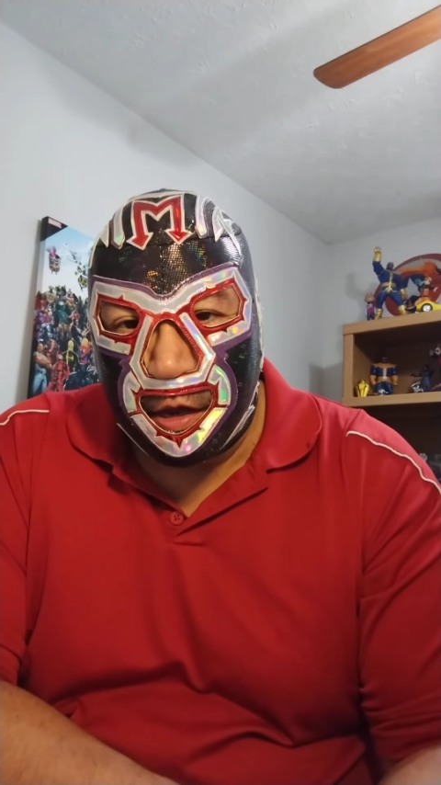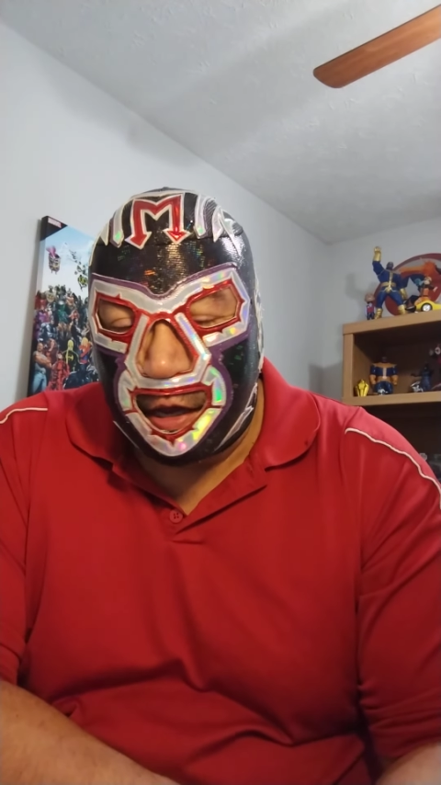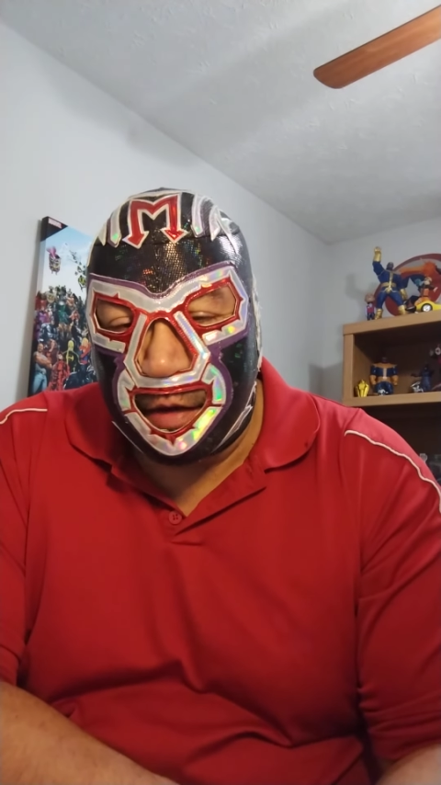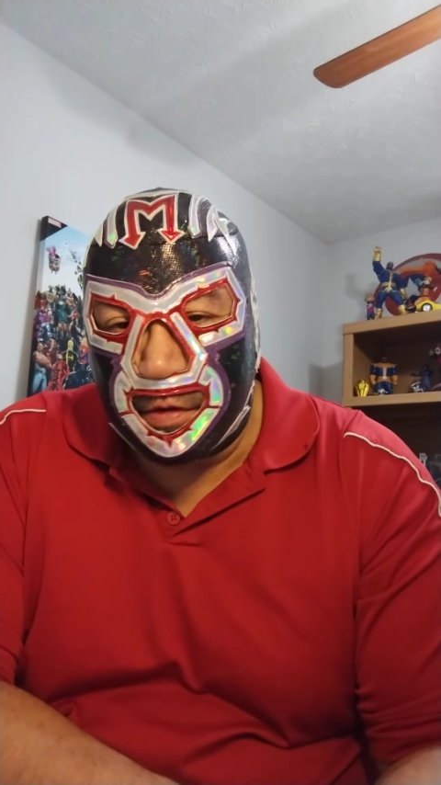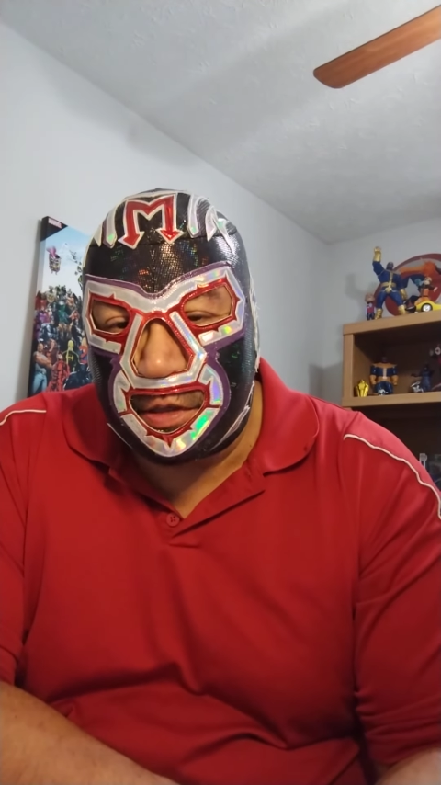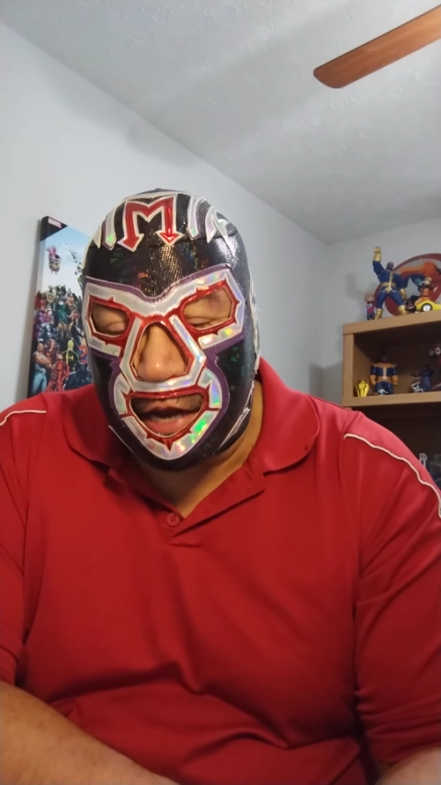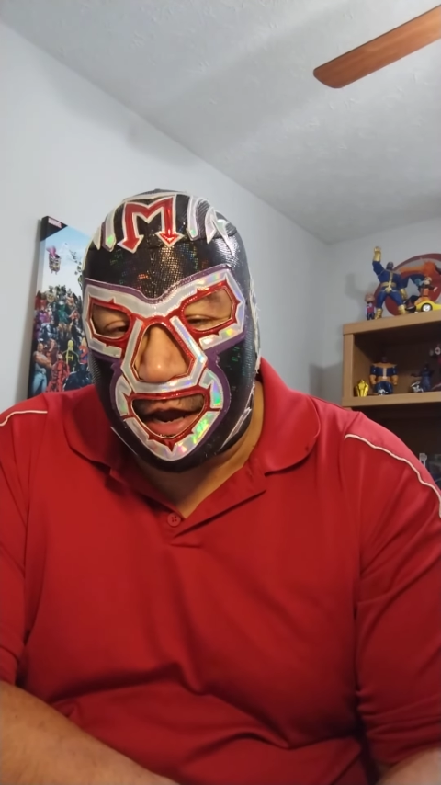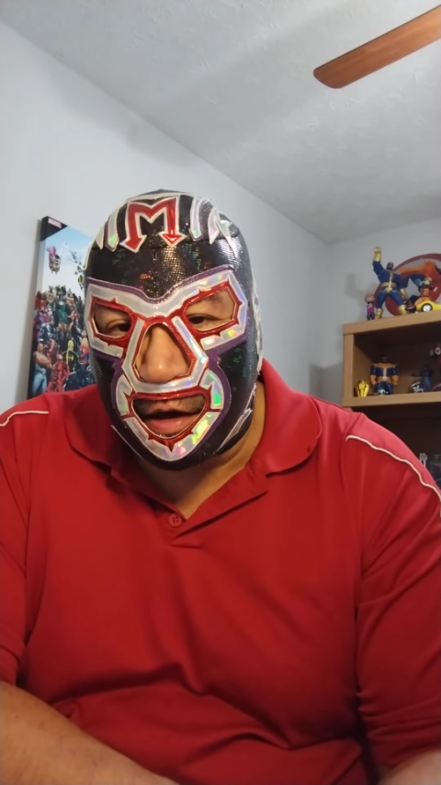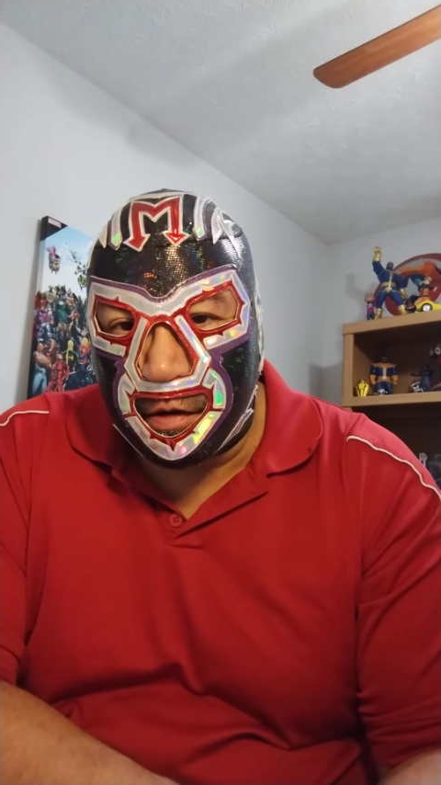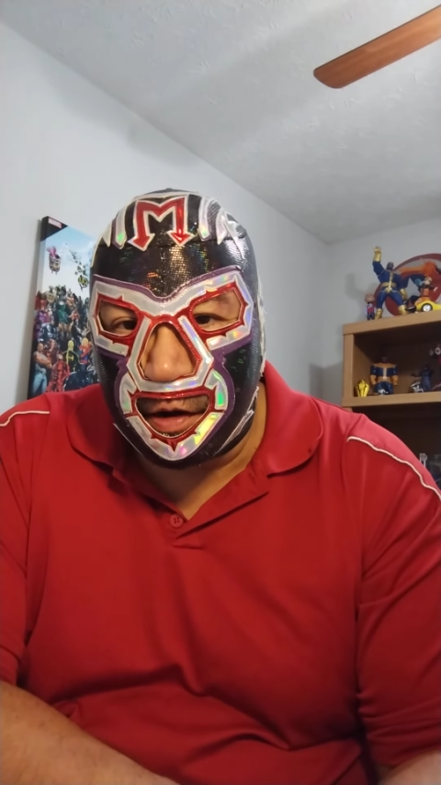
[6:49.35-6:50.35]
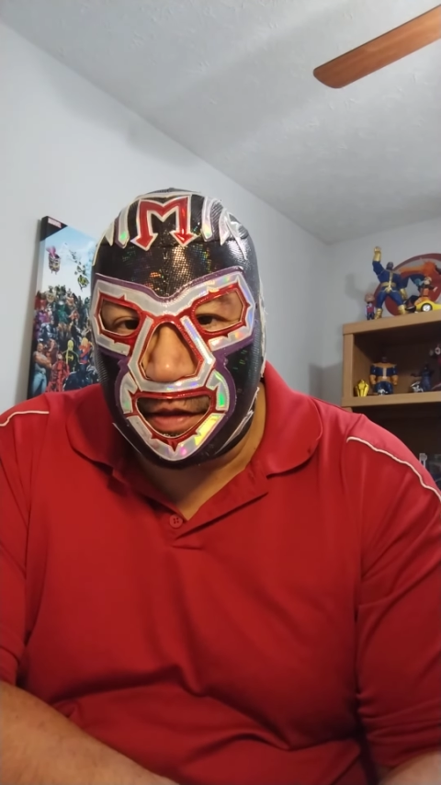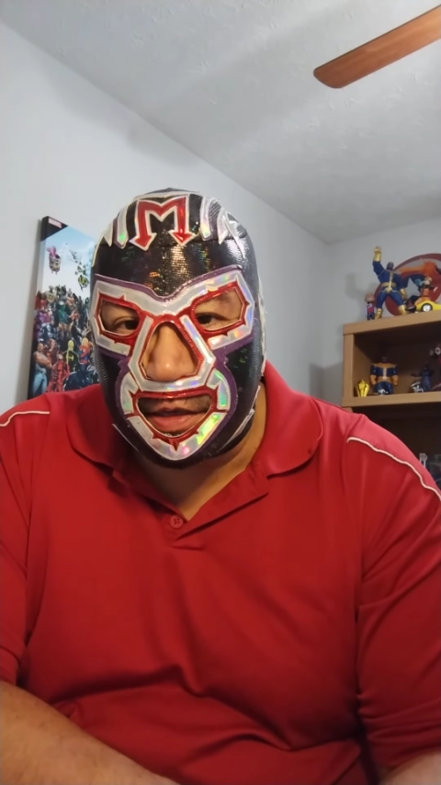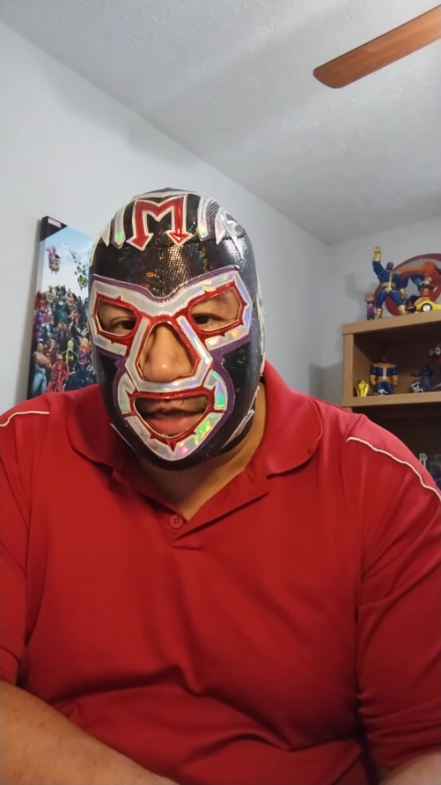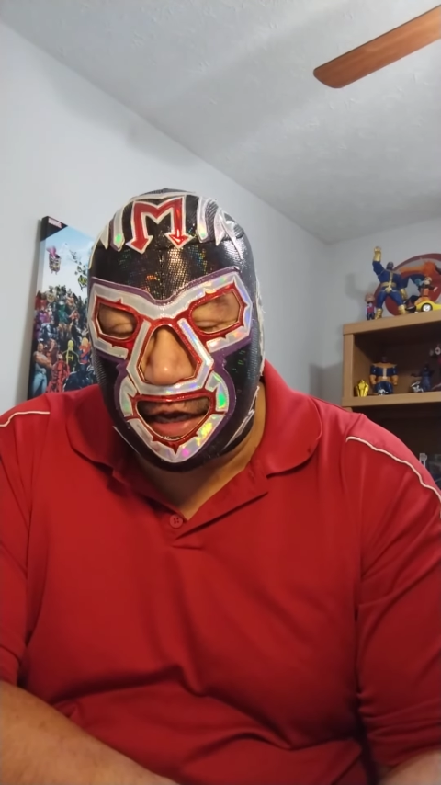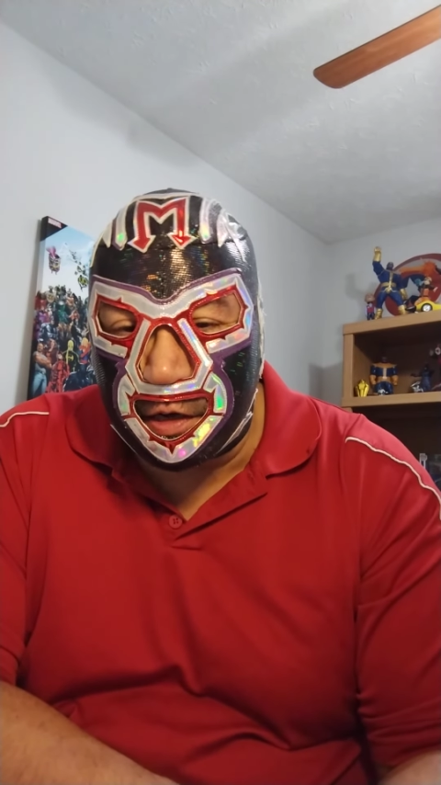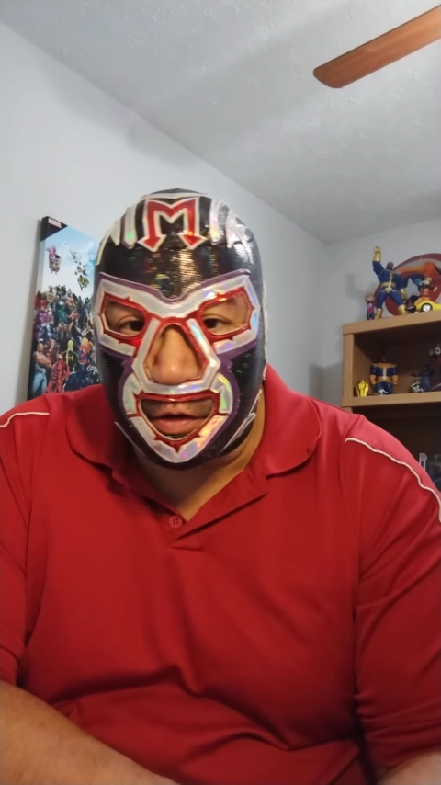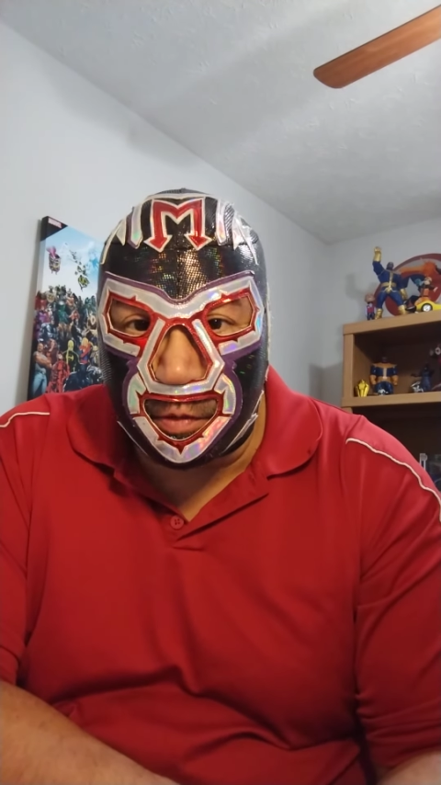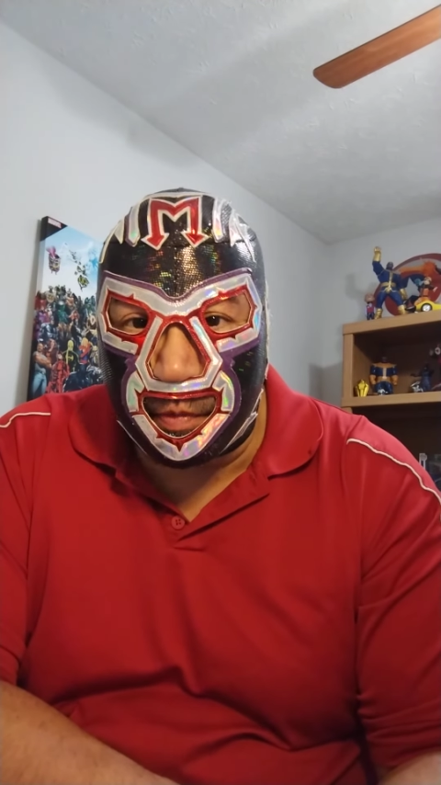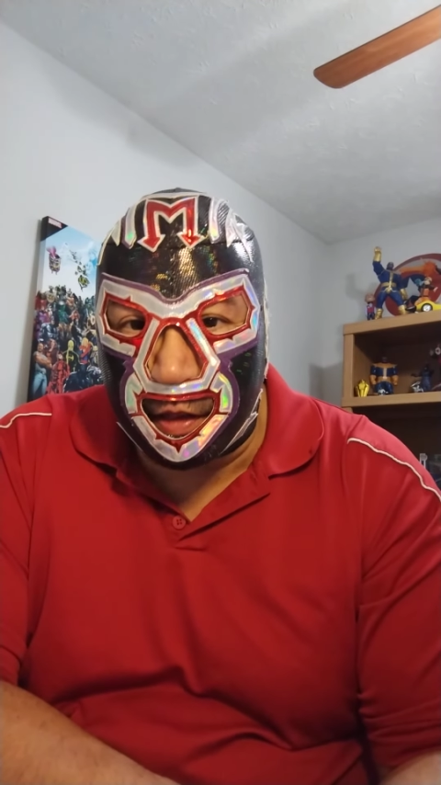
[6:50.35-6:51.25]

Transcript: He was down, and this kid told him